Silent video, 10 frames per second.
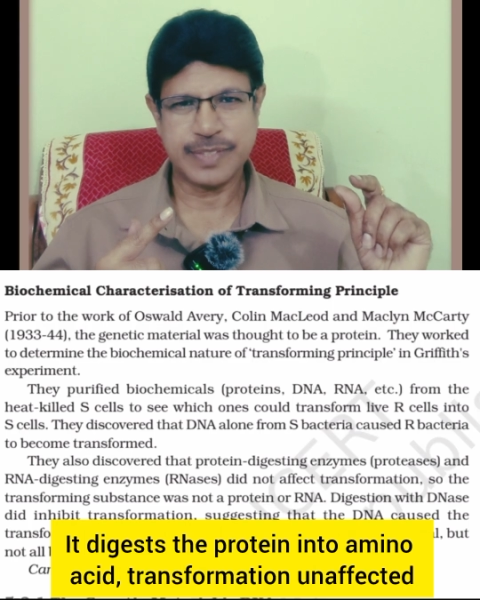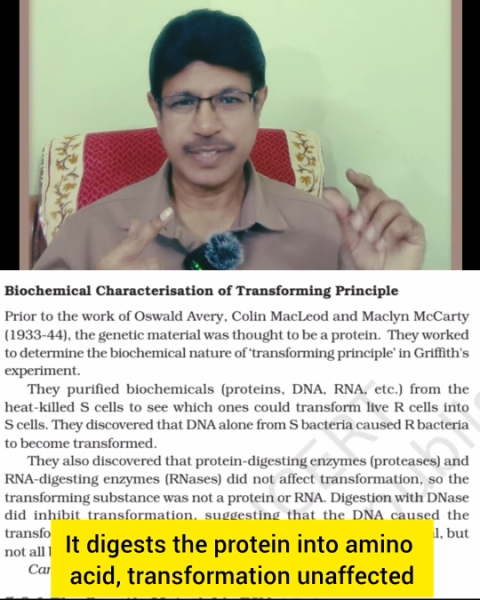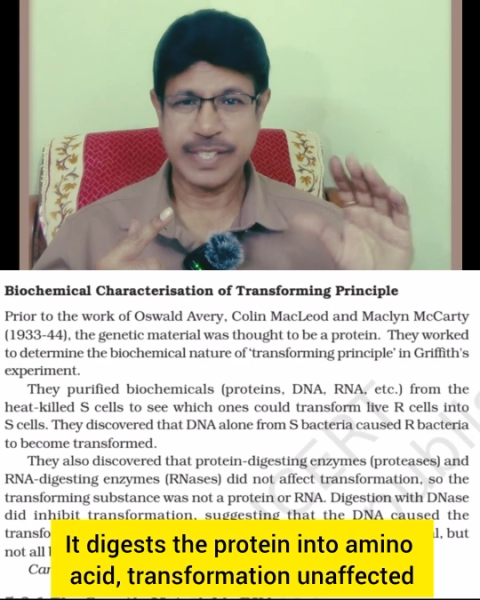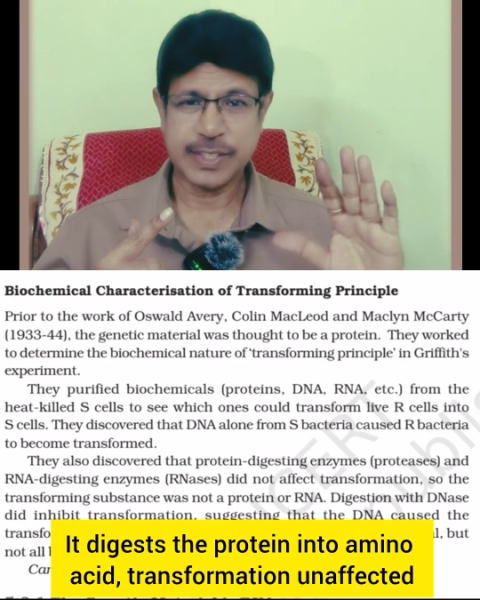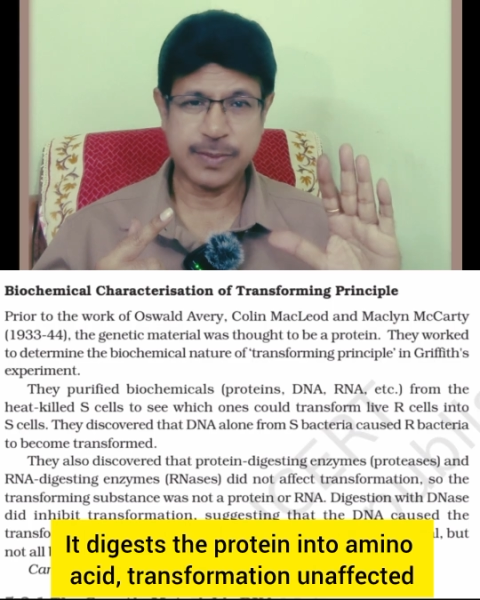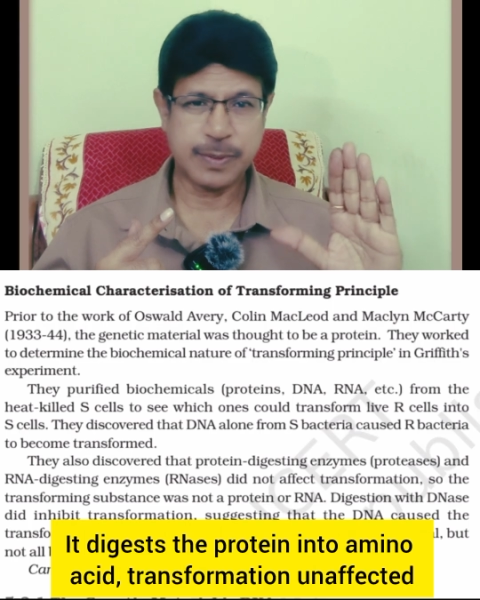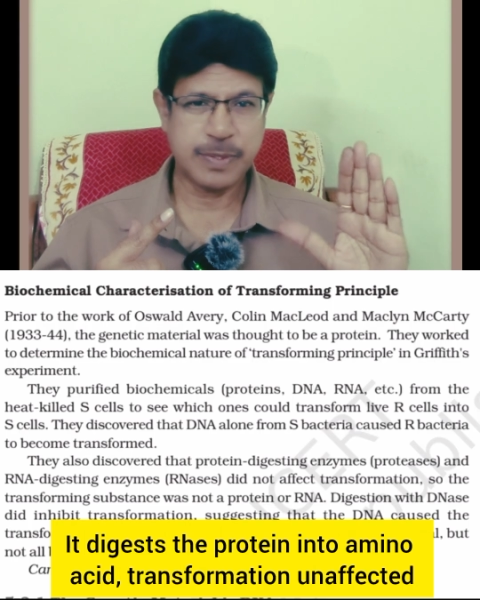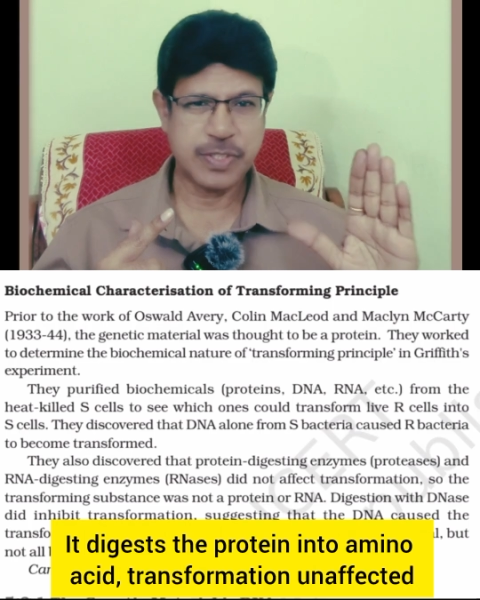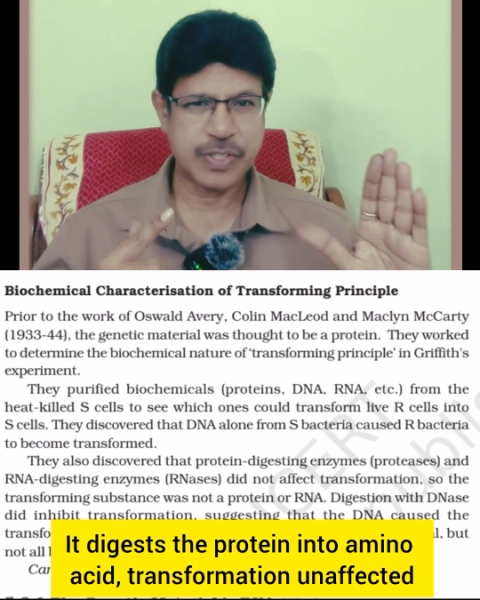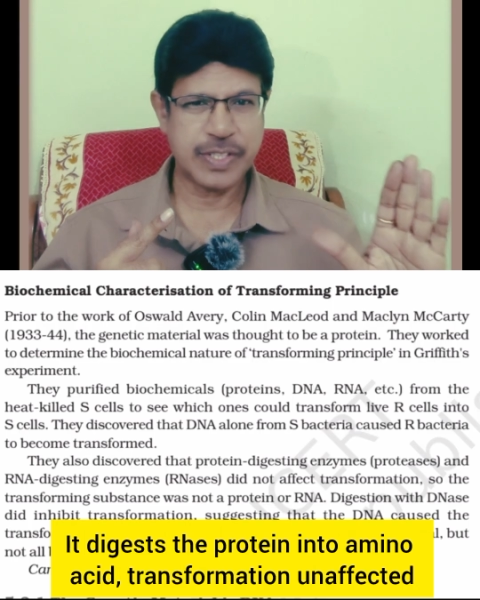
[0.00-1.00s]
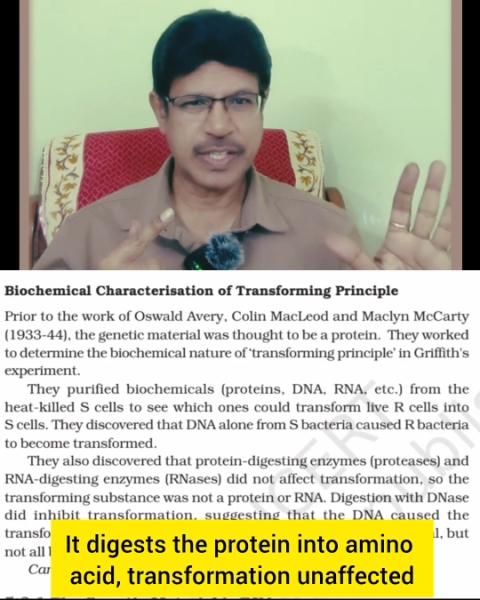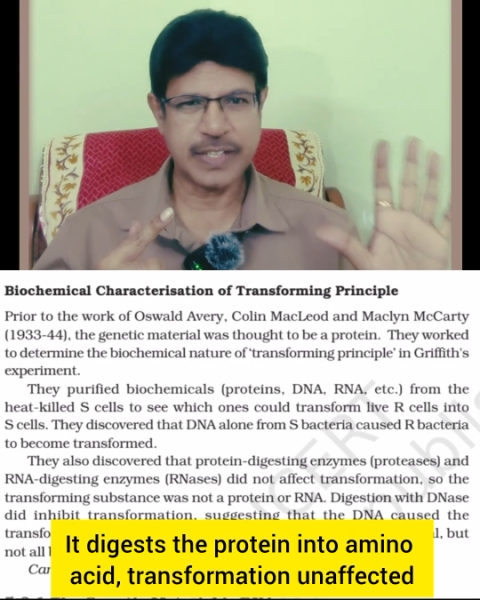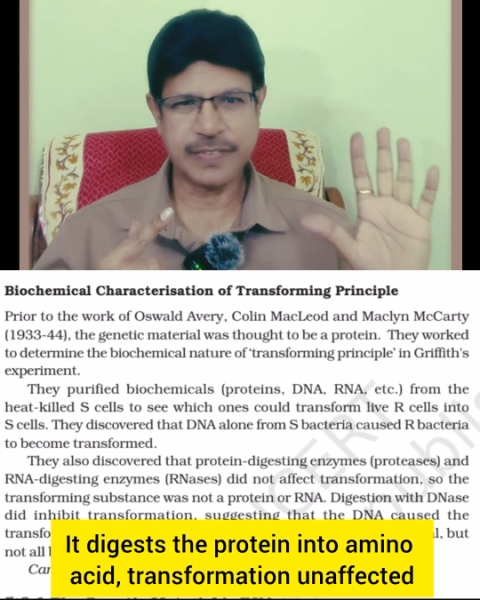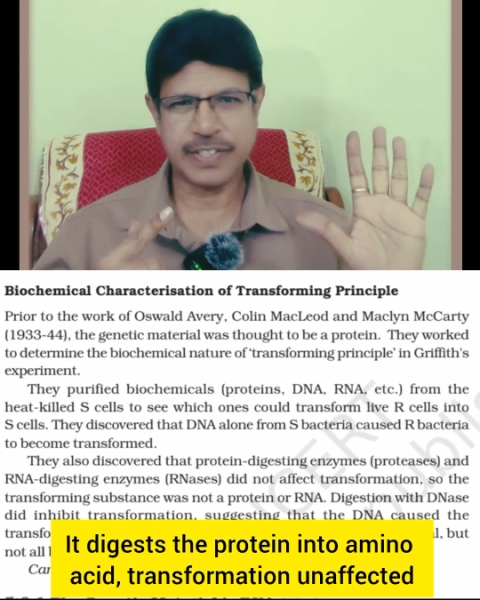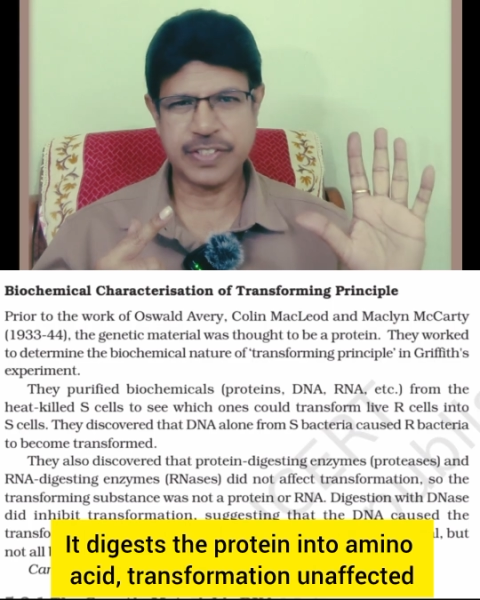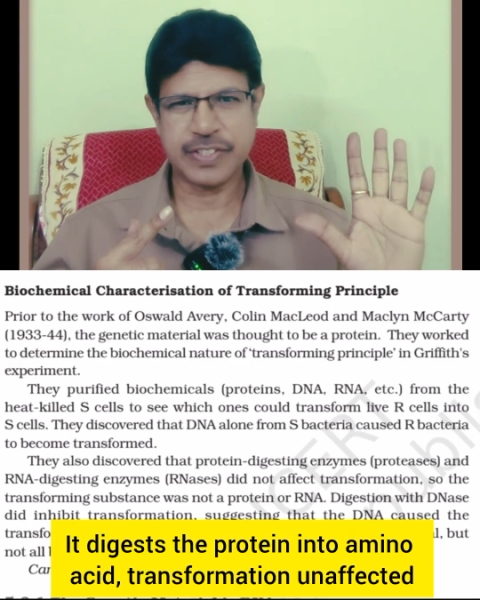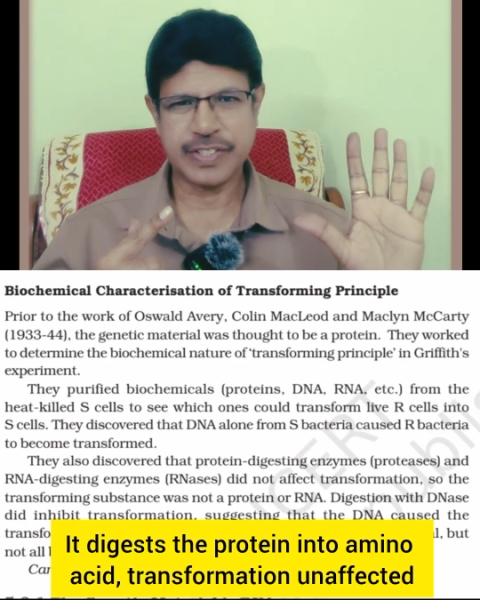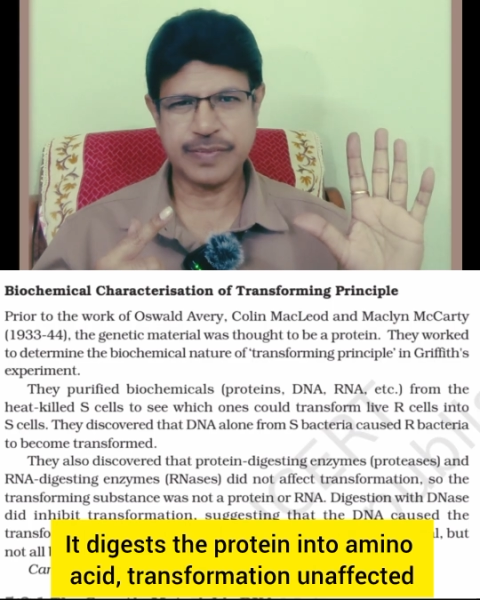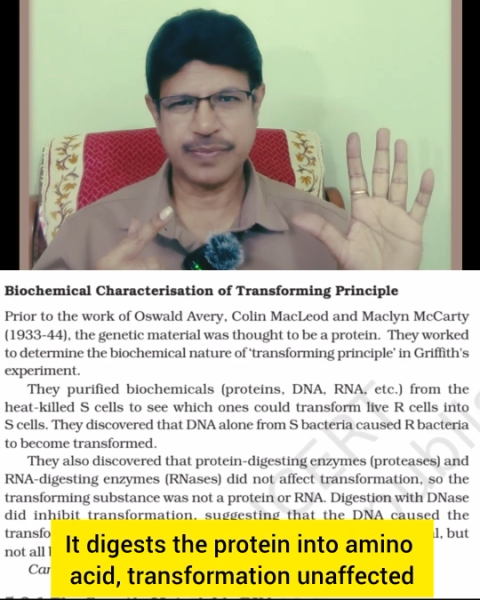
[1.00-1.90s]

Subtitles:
Transformation unaffected.